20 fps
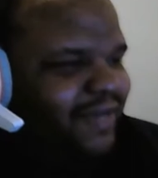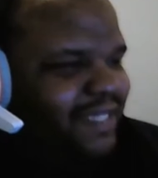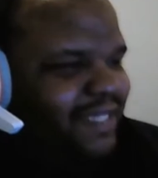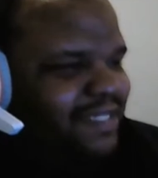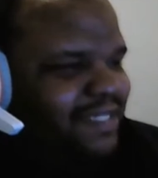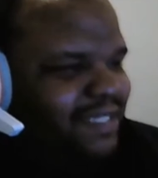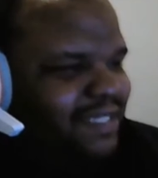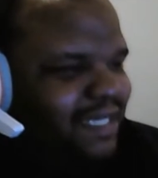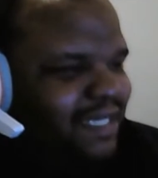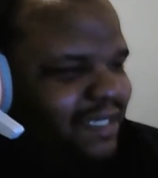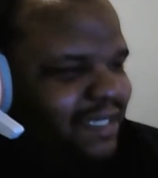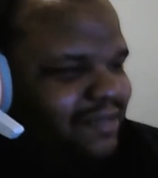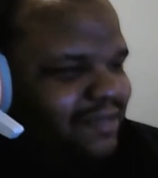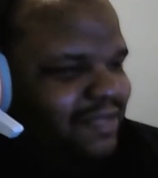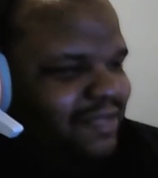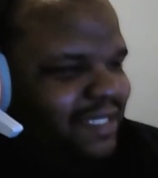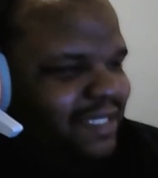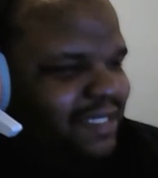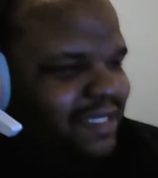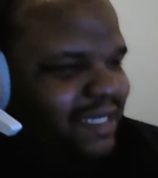can sell it
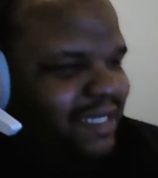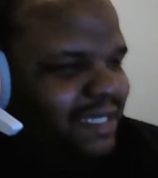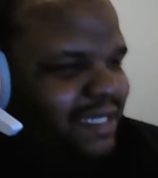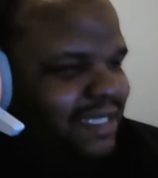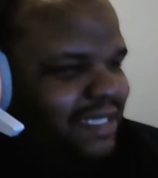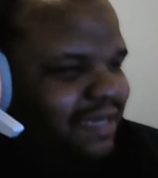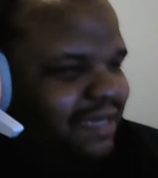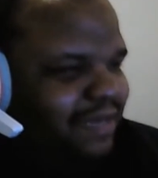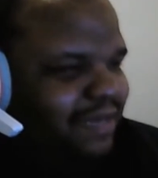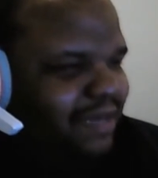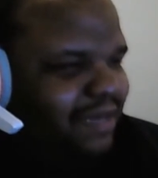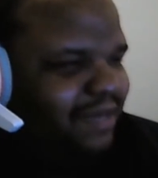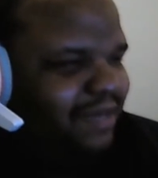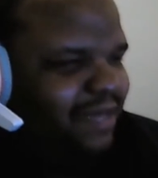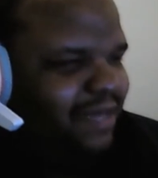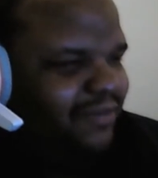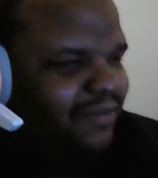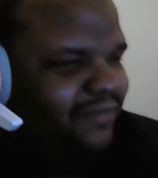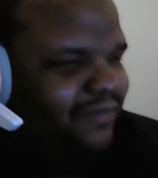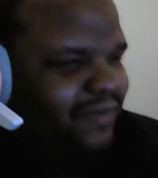because technically I'm not
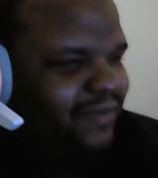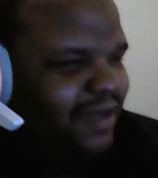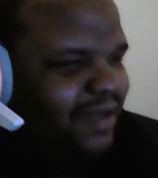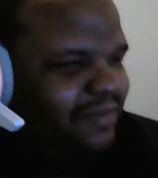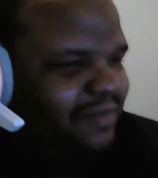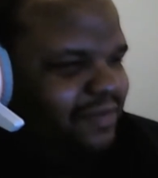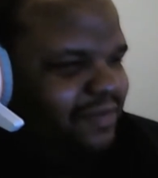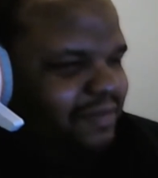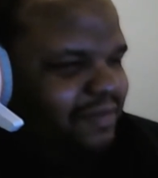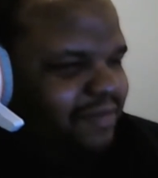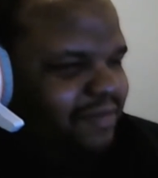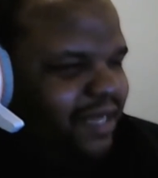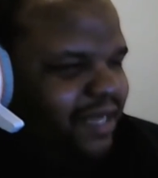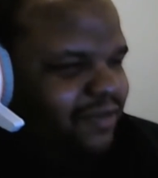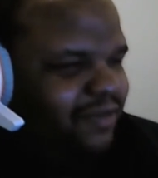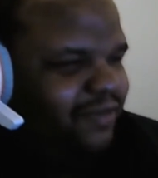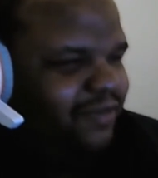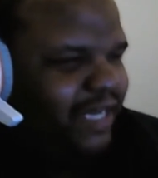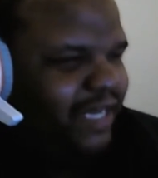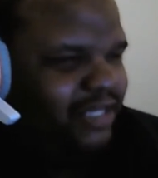I would be
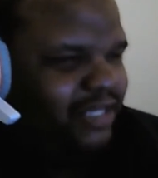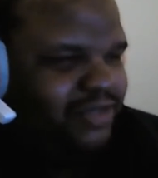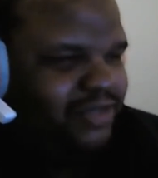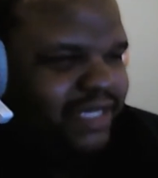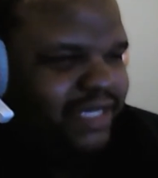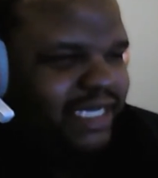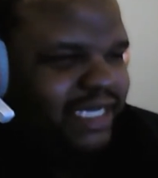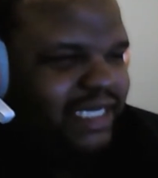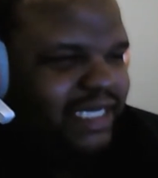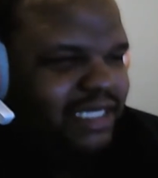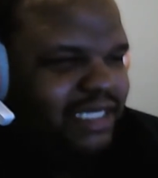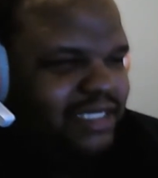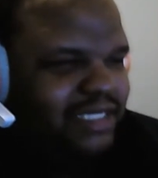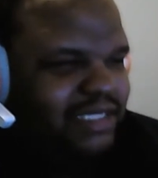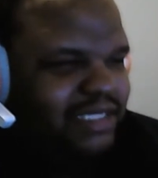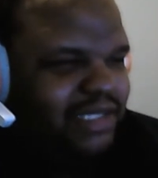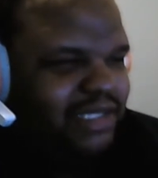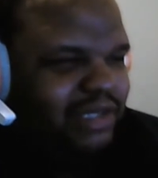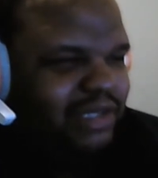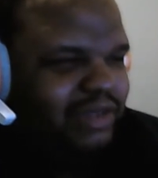manufacturing it.
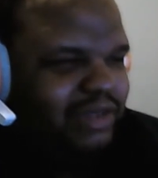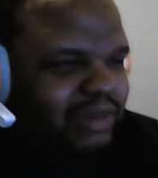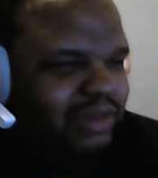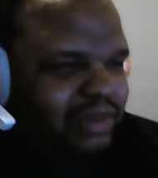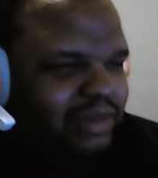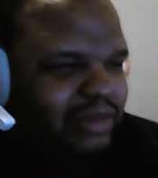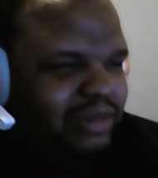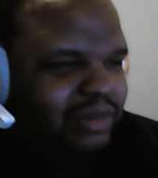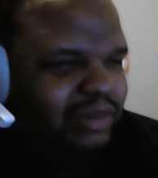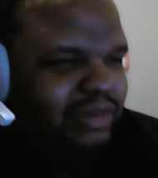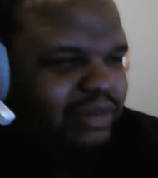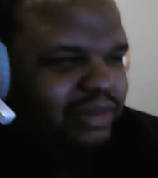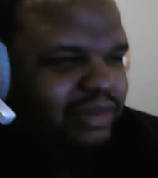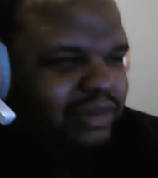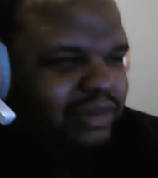So